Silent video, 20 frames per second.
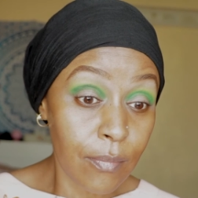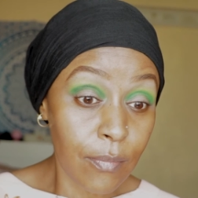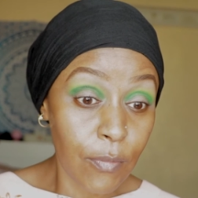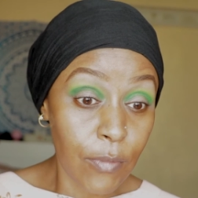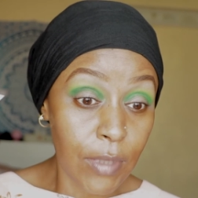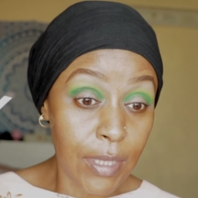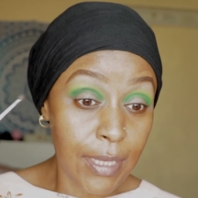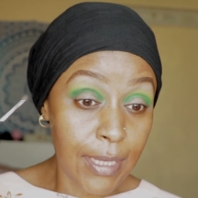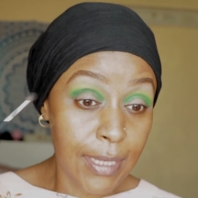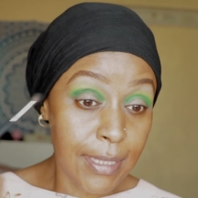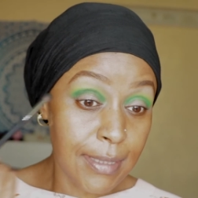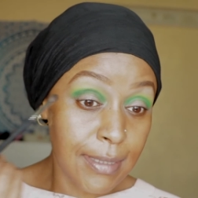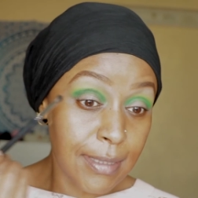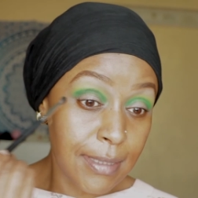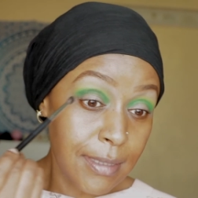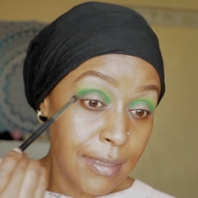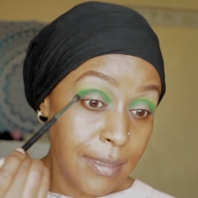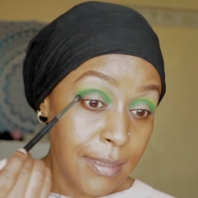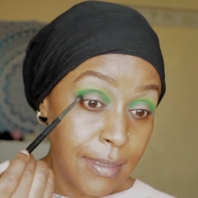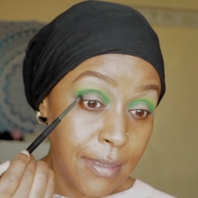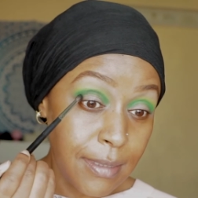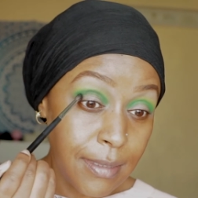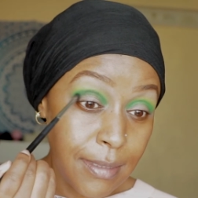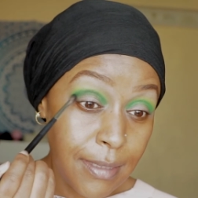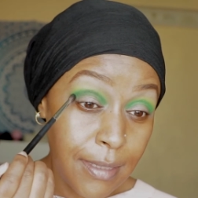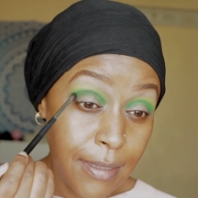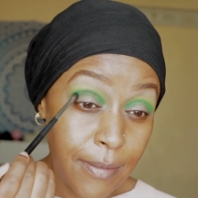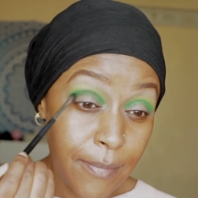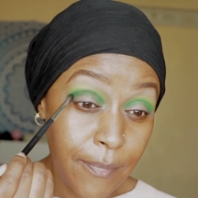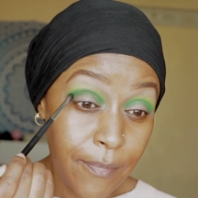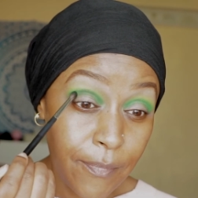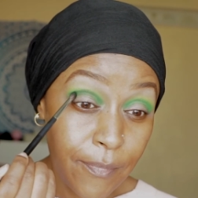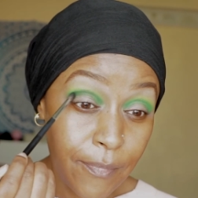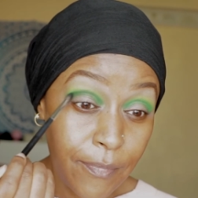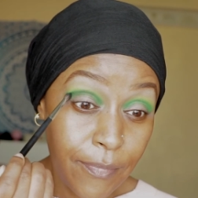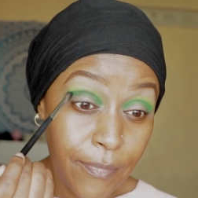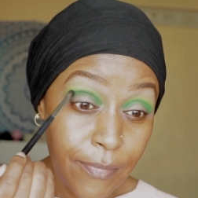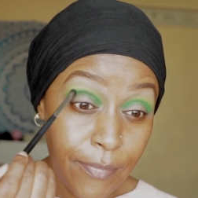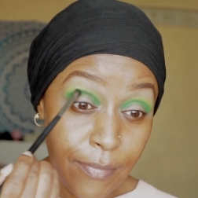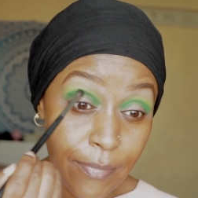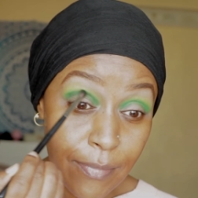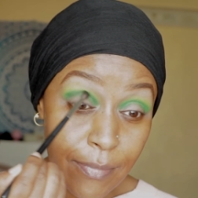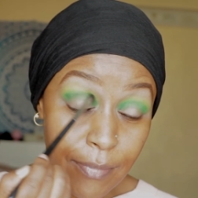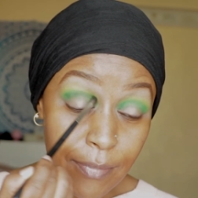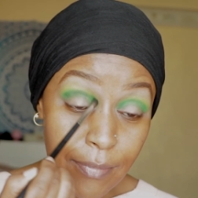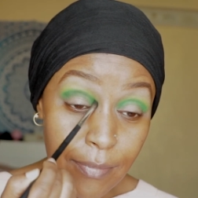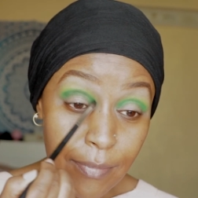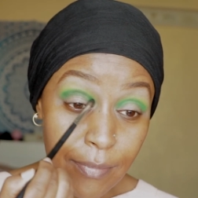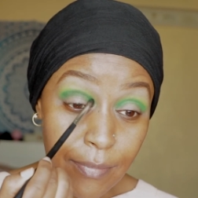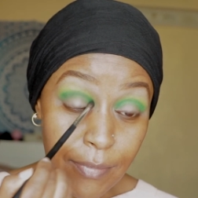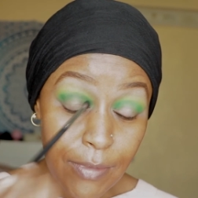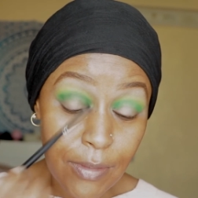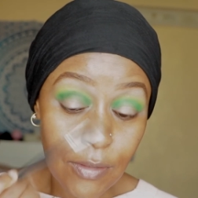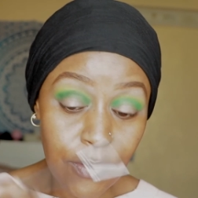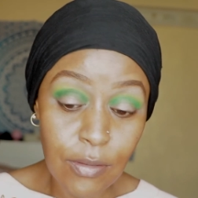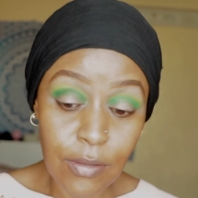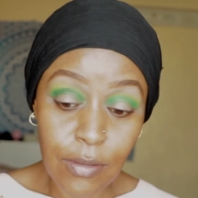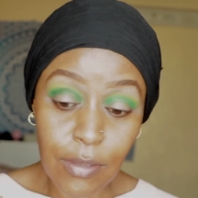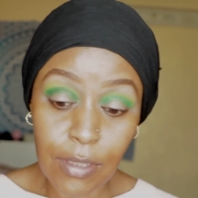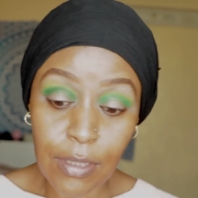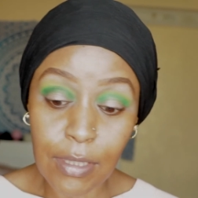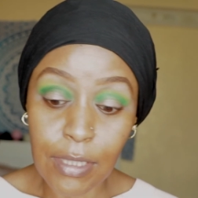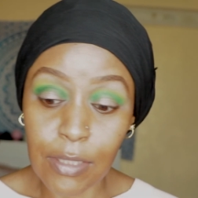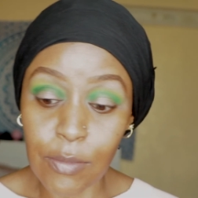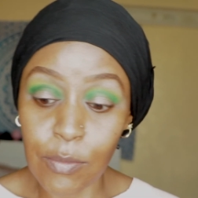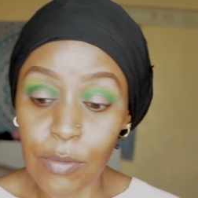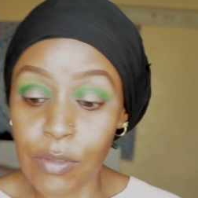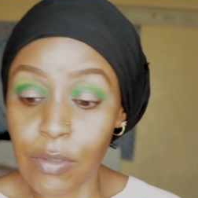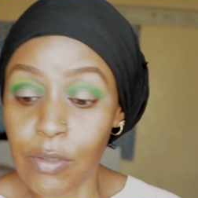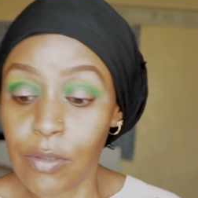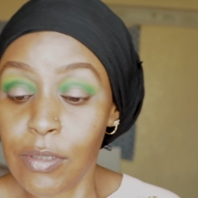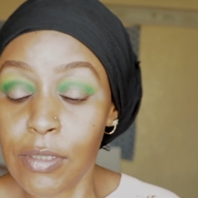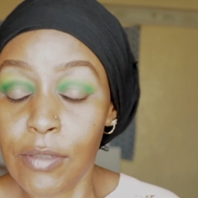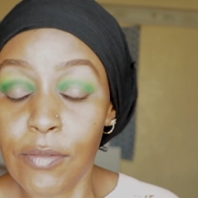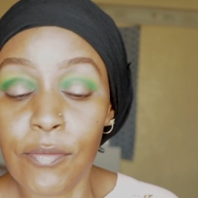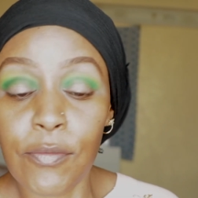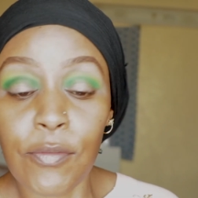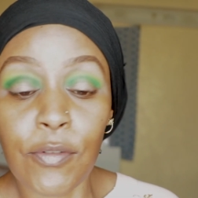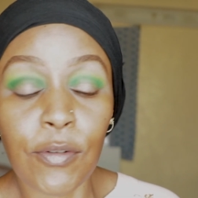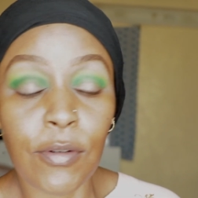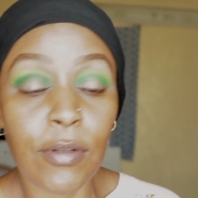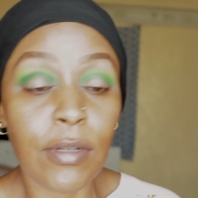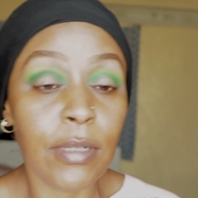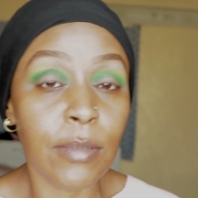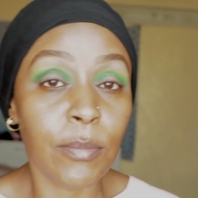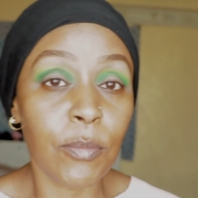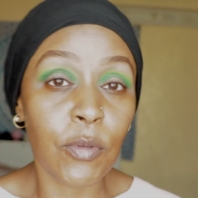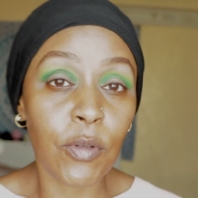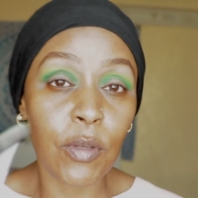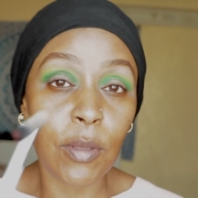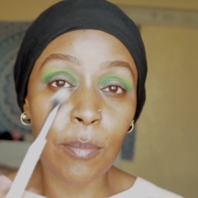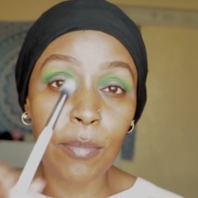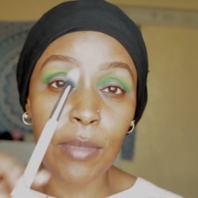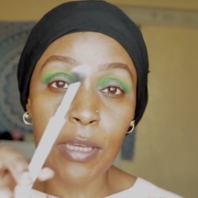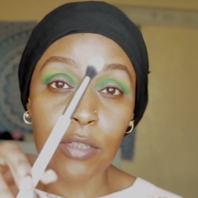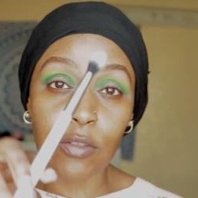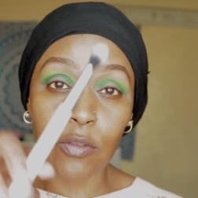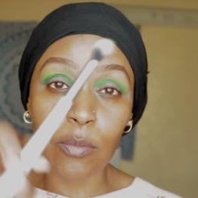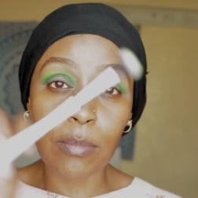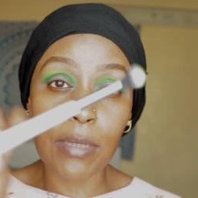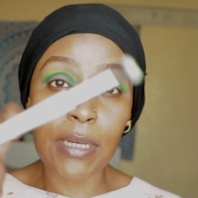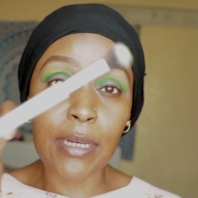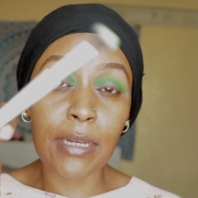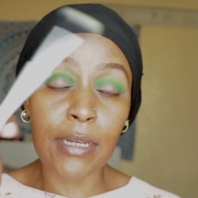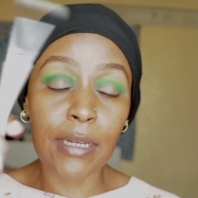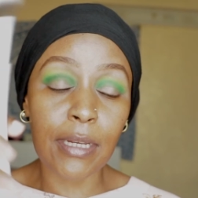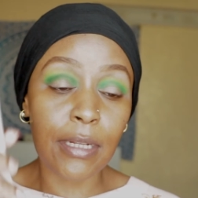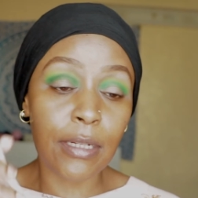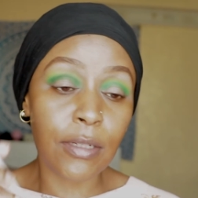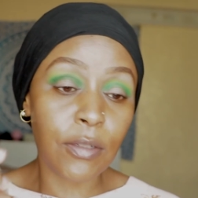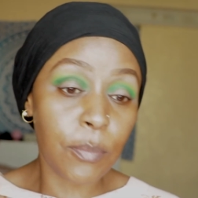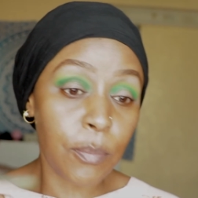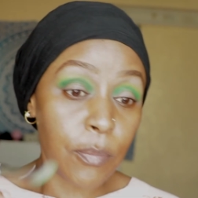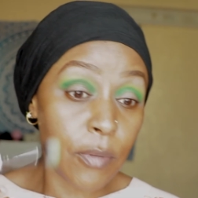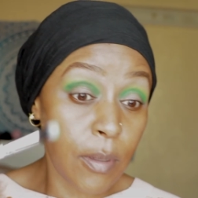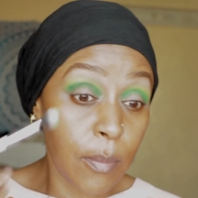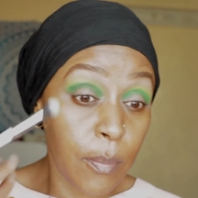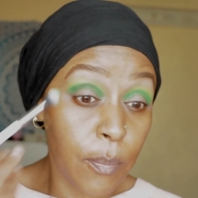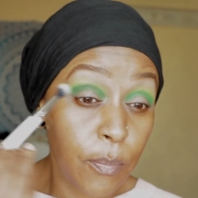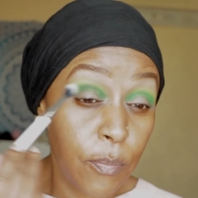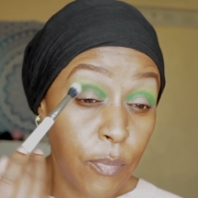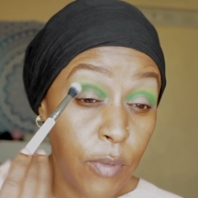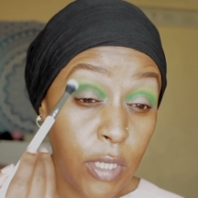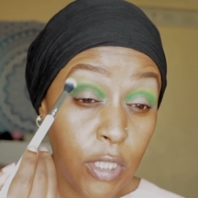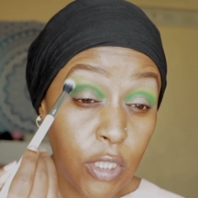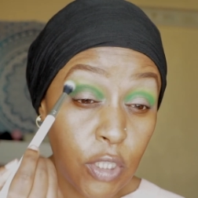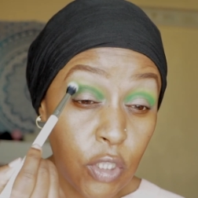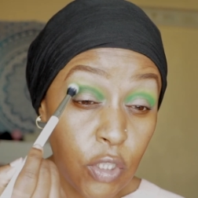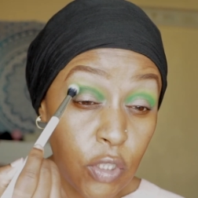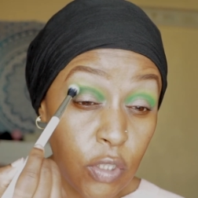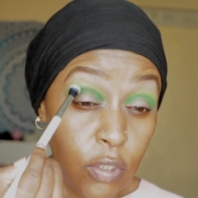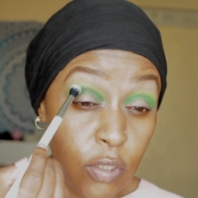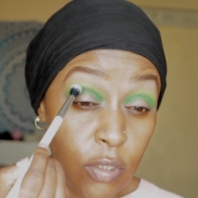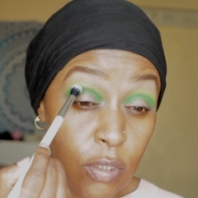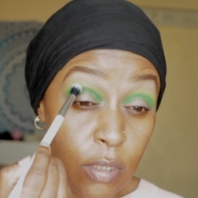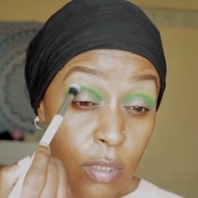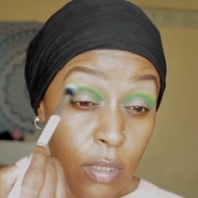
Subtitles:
Yes, this is the color I was looking for. Going back to my ColourPop brush.